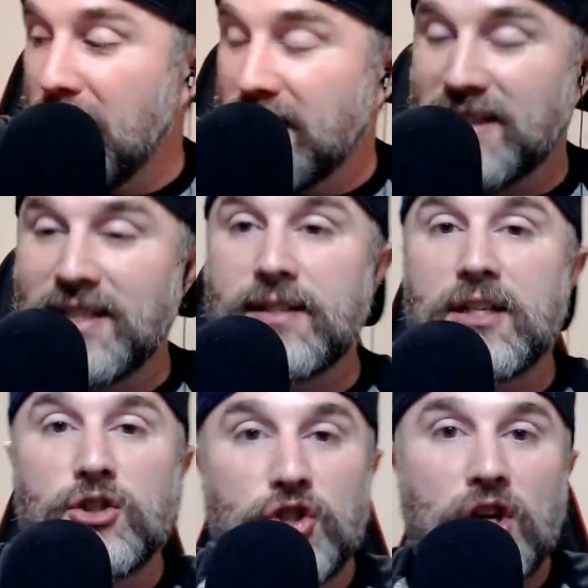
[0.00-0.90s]
the
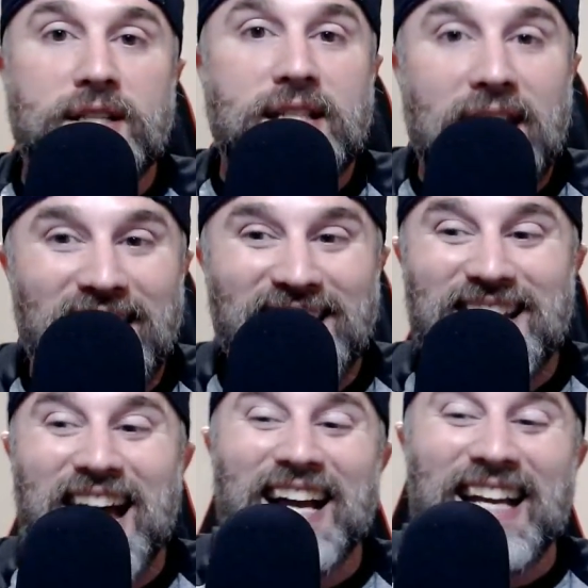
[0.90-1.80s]
bases just
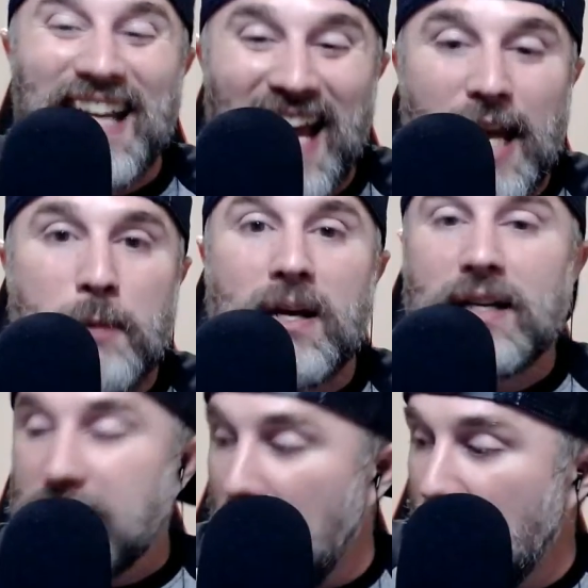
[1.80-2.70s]
hit a
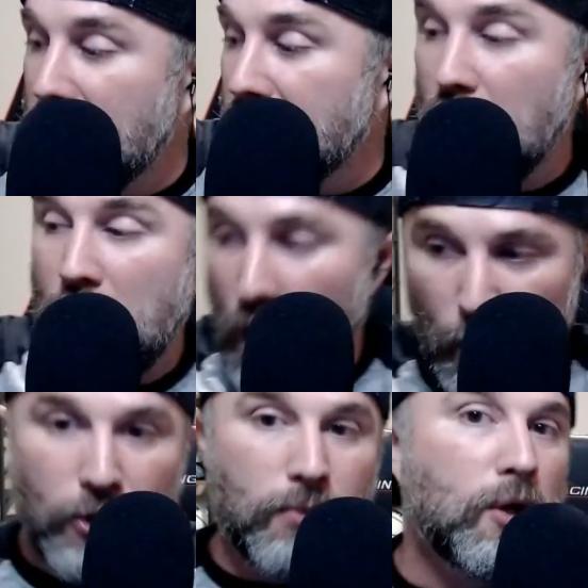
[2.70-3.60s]
game-tying
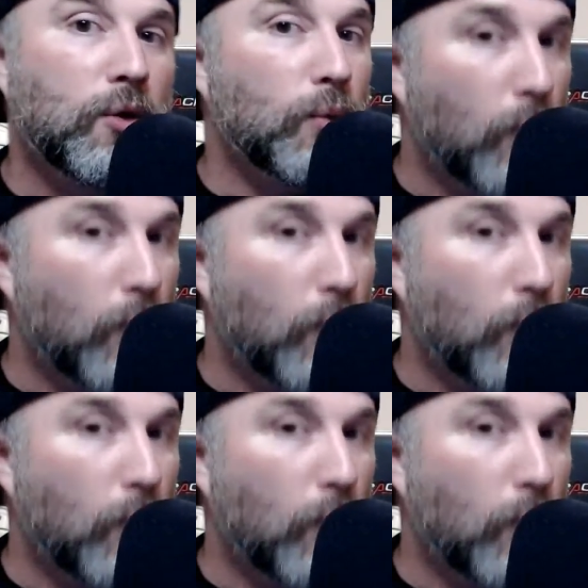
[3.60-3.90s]
home